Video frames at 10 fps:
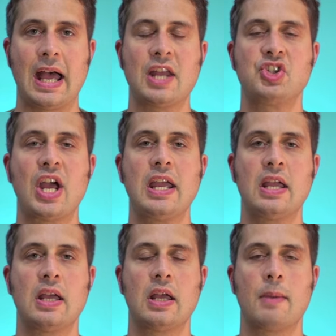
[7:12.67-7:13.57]
And
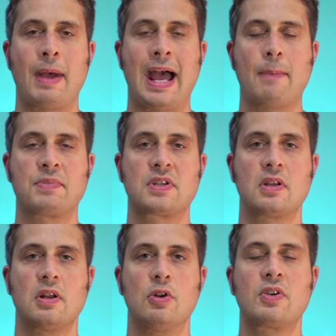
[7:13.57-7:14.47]
Jay
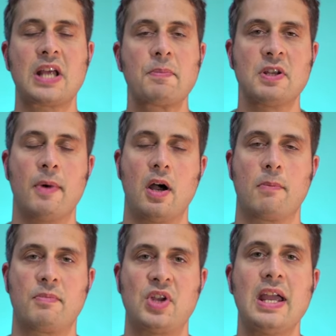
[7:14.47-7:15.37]
perhaps looks up to Mark.
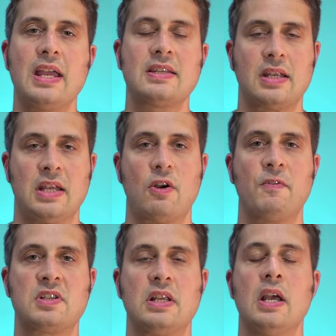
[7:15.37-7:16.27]
Jay is
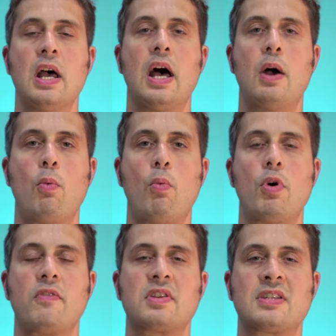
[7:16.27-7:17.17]
obviously
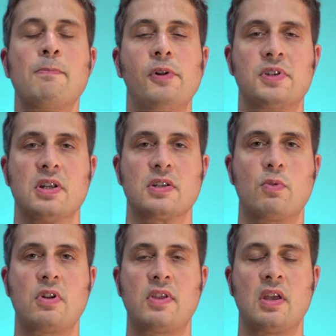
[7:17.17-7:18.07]
one of the simpletons,
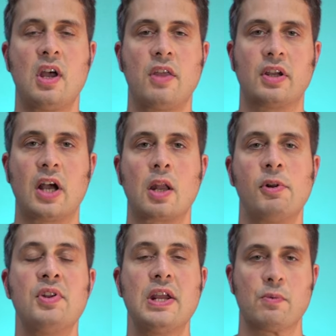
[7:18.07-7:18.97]
one of the
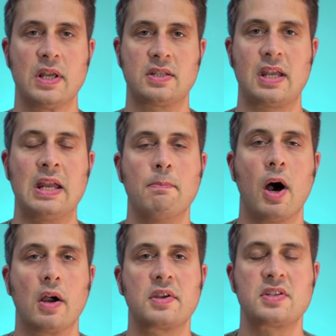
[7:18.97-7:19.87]
gullible nitwits in
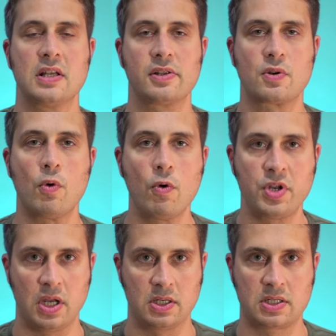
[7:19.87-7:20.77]
Mark Steele's
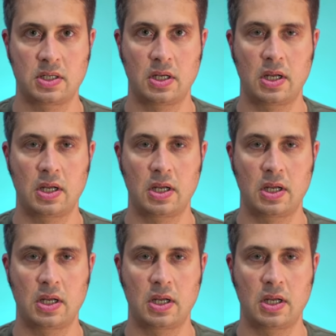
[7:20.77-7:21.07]
audience.